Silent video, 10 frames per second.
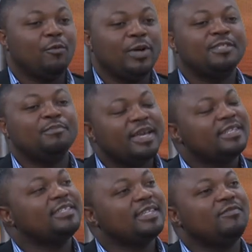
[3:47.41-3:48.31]
which
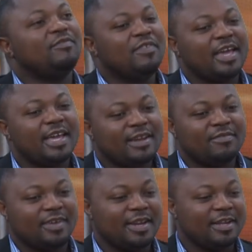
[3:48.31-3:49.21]
makes it very,
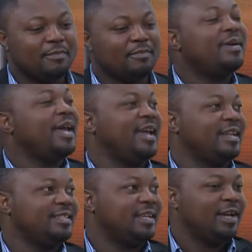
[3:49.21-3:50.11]
very
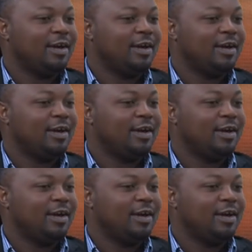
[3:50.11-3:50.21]
bad